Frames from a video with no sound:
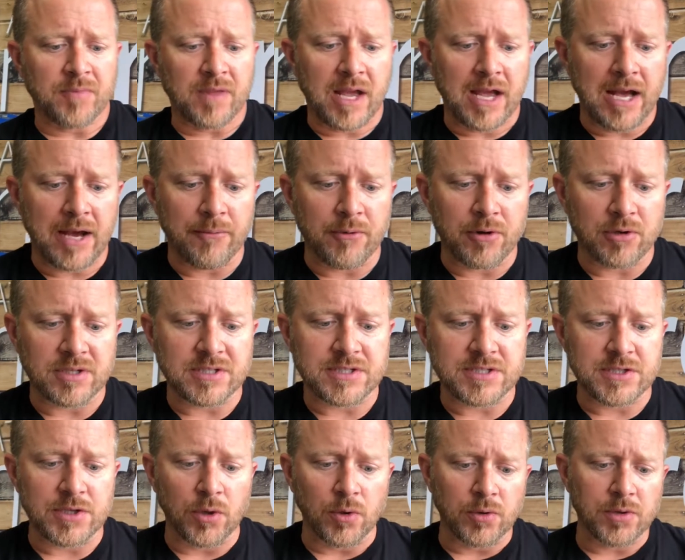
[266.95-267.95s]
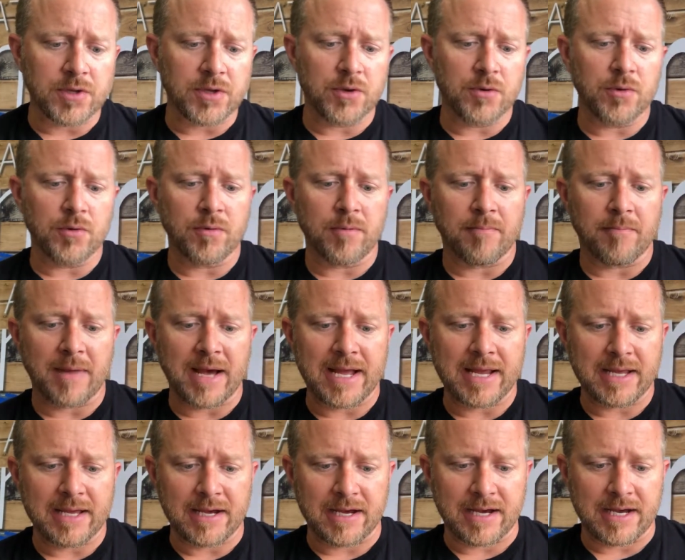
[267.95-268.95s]
I will extol you, my
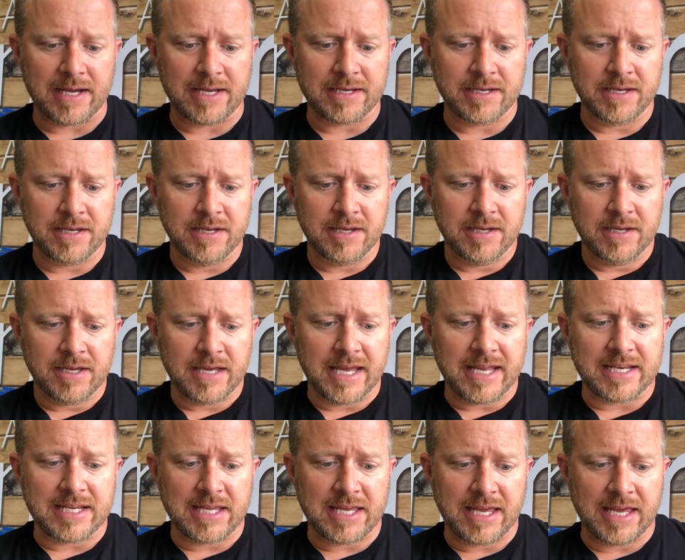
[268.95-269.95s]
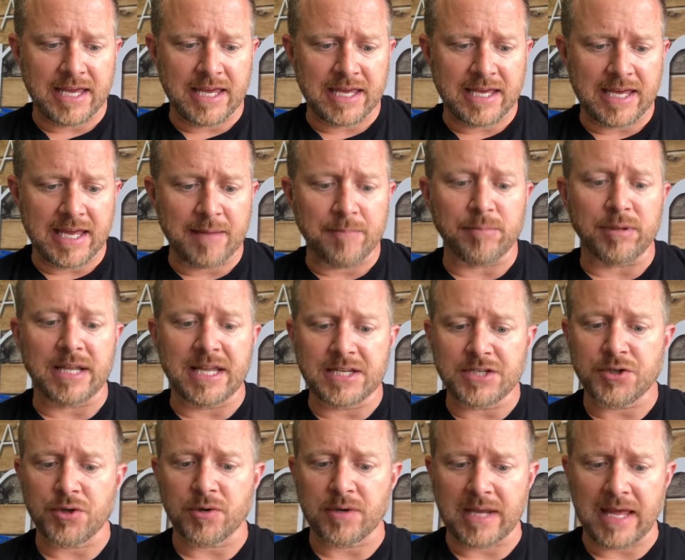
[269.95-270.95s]
God and King, and
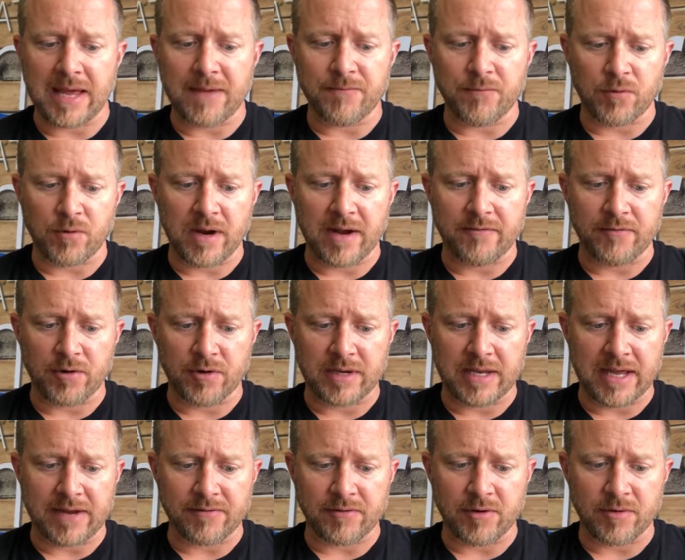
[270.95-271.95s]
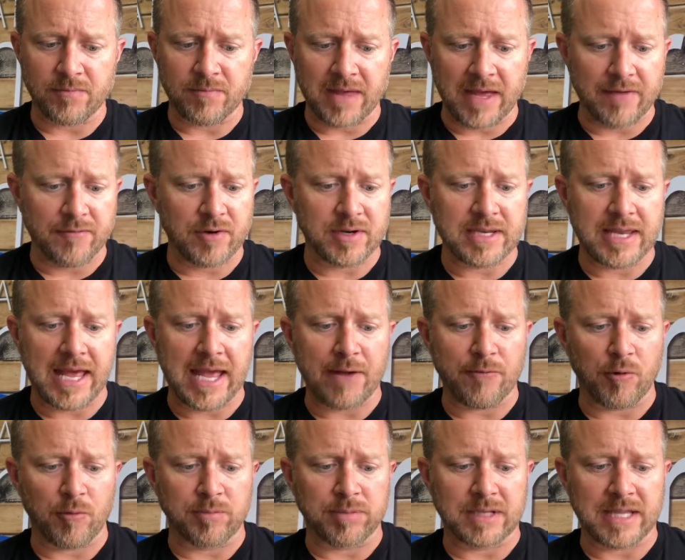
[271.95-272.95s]
bless your name forever and ever. Every day I
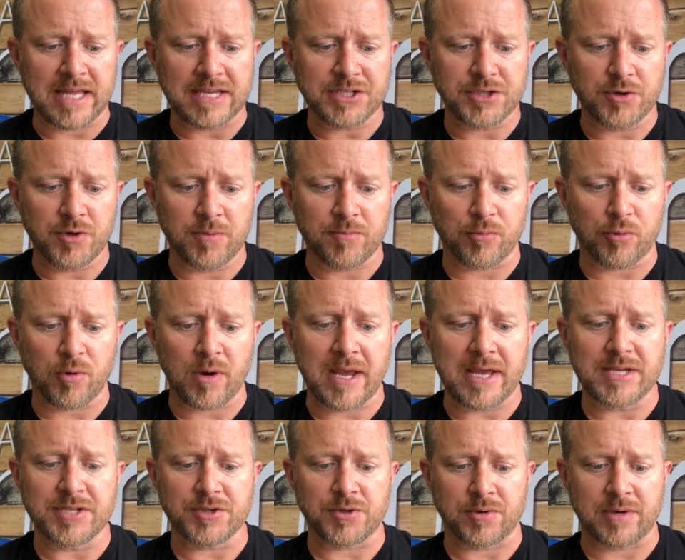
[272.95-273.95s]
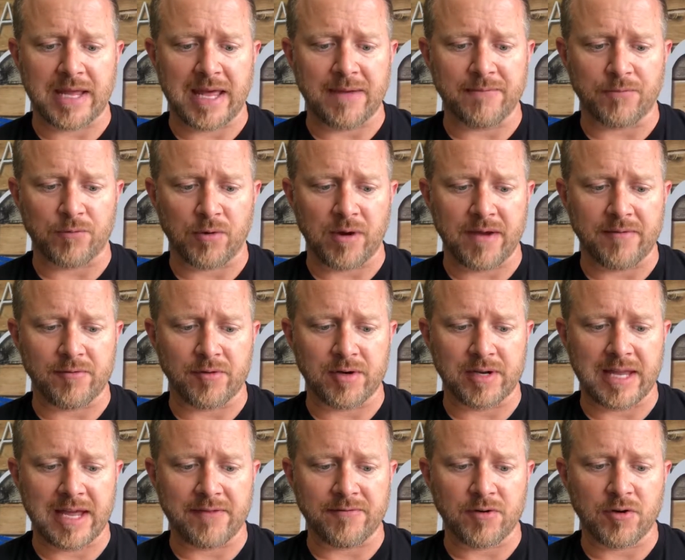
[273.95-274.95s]
will bless you and praise your name forever
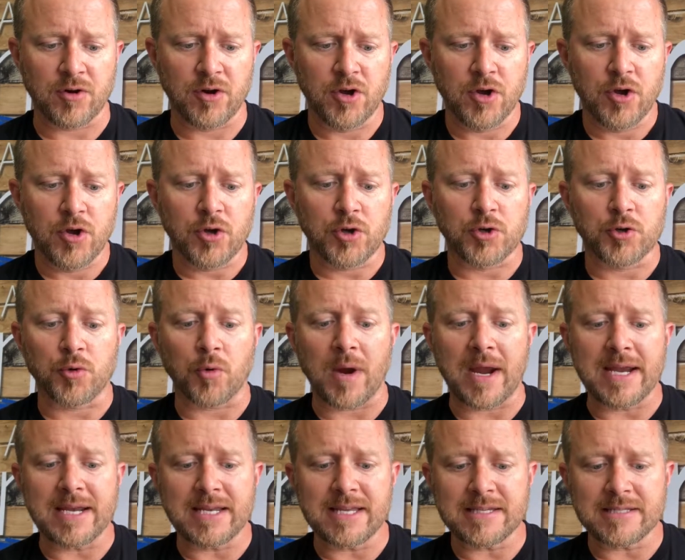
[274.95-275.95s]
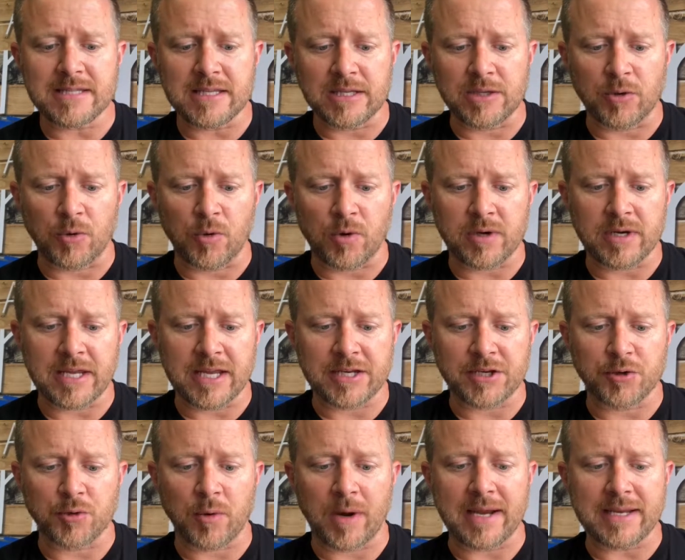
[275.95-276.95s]
and ever. Great is the Lord,
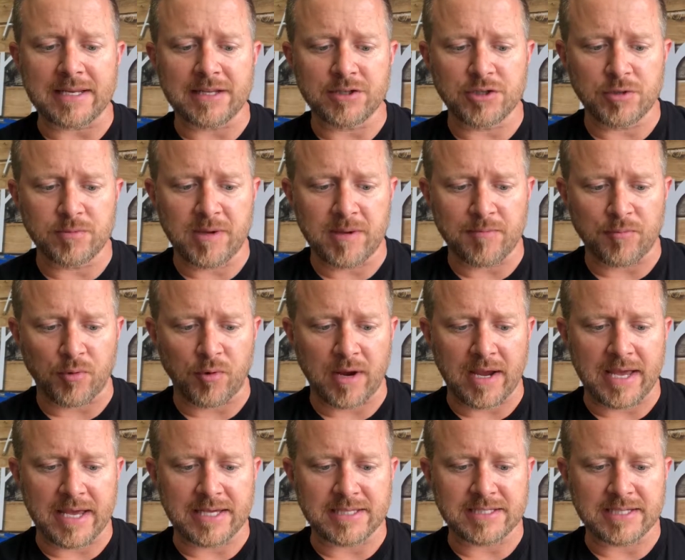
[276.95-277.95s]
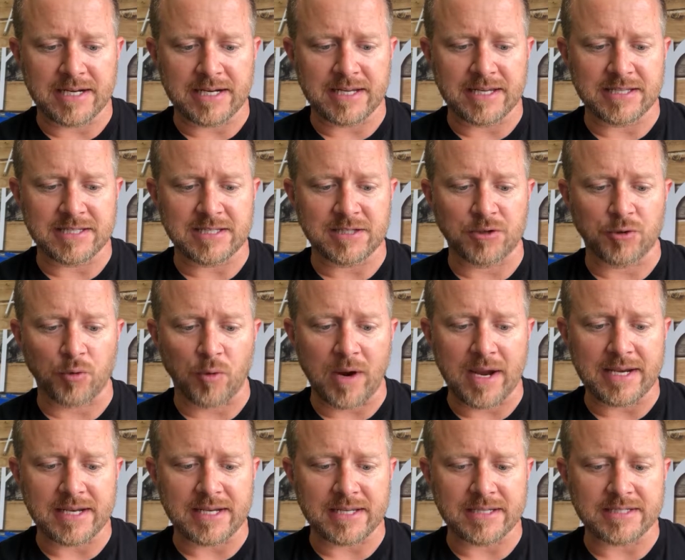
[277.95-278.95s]
and greatly to be praised, and His
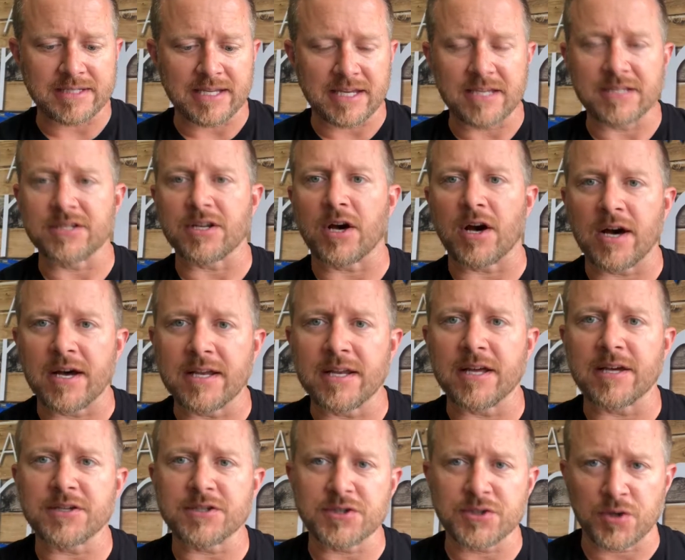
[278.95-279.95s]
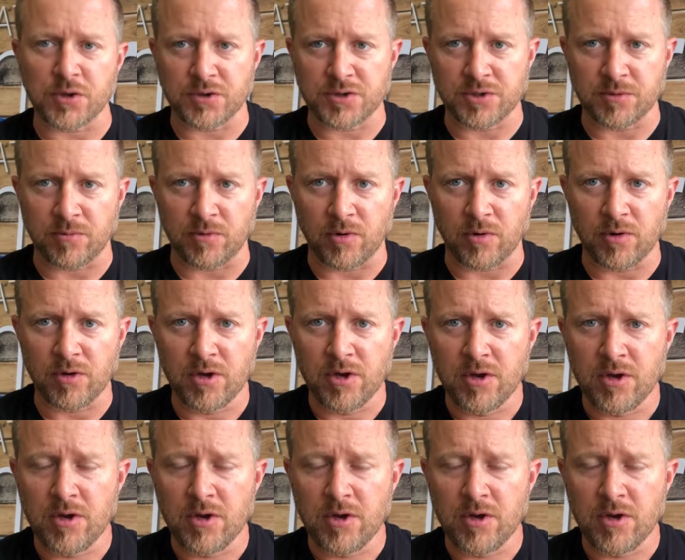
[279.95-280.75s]
greatness is unsearchable.